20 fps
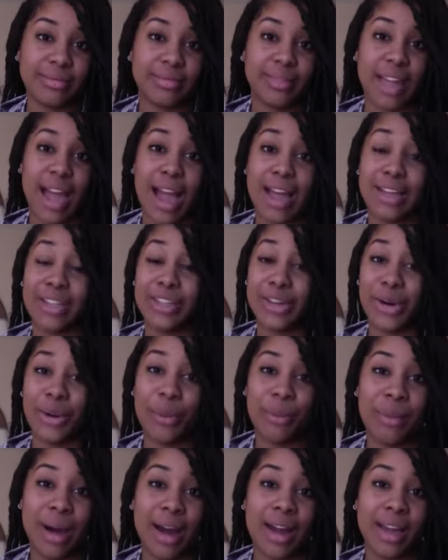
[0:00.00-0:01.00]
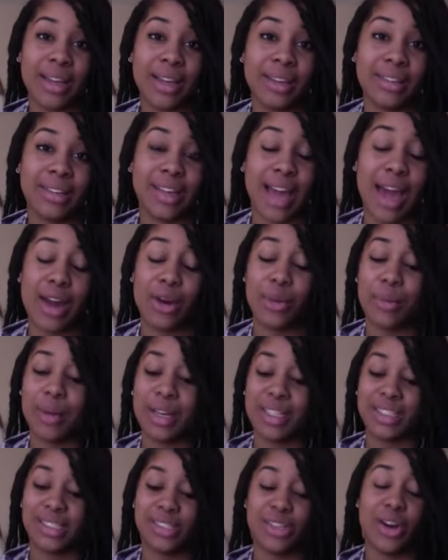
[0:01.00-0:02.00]
I don't mind
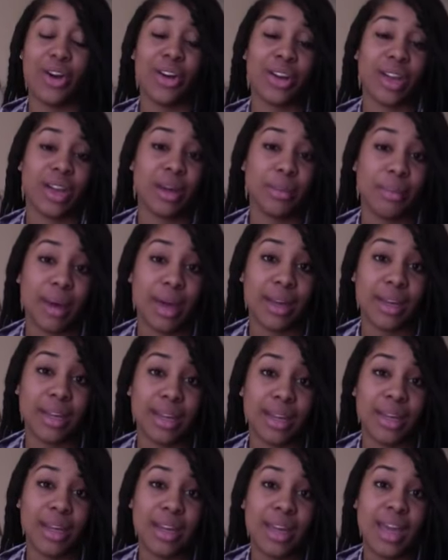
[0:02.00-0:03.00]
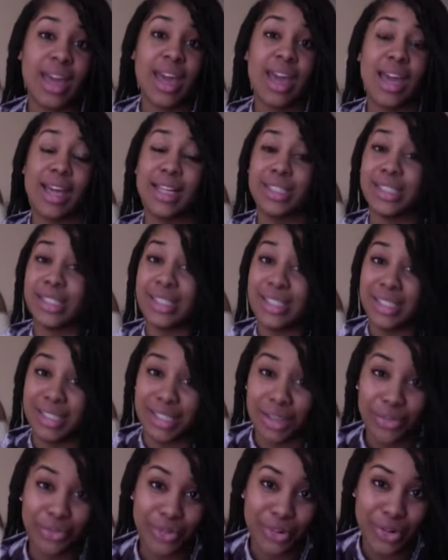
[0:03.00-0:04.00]
talking about it. It's
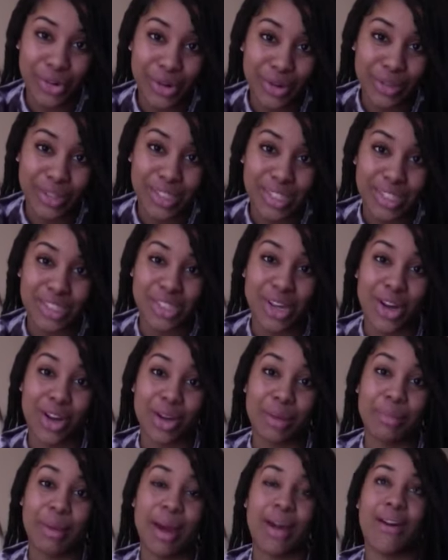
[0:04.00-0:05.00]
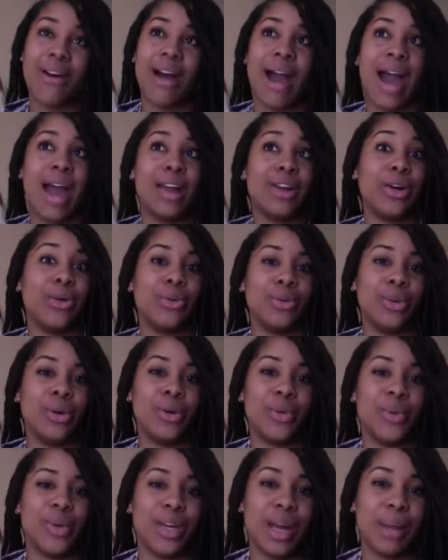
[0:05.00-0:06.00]
difficult to talk about. I don't
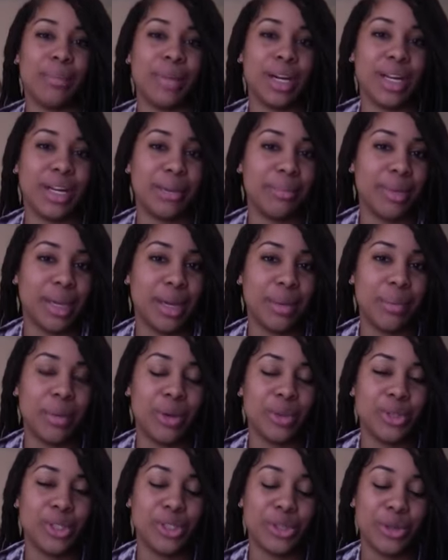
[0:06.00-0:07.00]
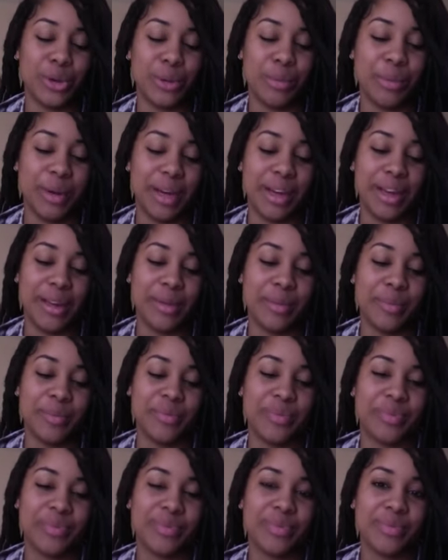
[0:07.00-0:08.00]
know when I'm going to be emotional, but
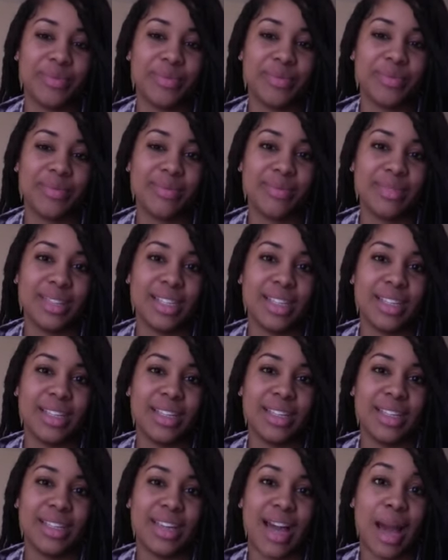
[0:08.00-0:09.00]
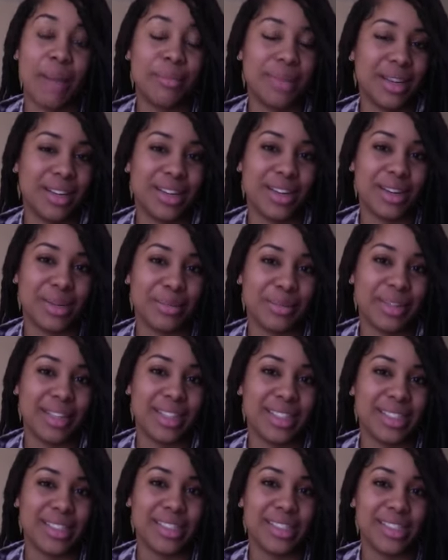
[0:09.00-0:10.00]
I'm in a good
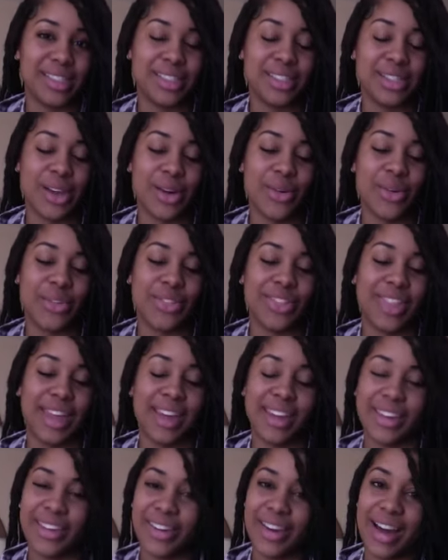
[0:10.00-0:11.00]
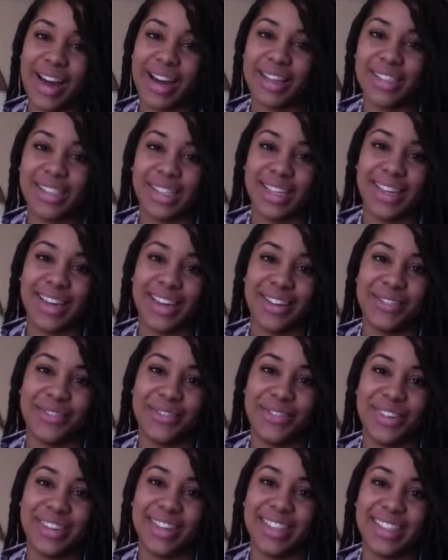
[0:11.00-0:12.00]
place. So thank you guys again
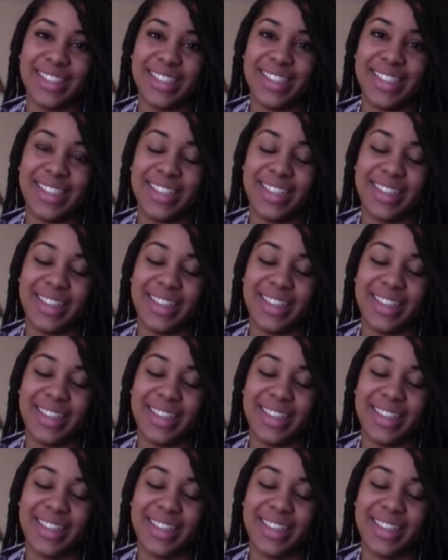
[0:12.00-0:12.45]
for listening.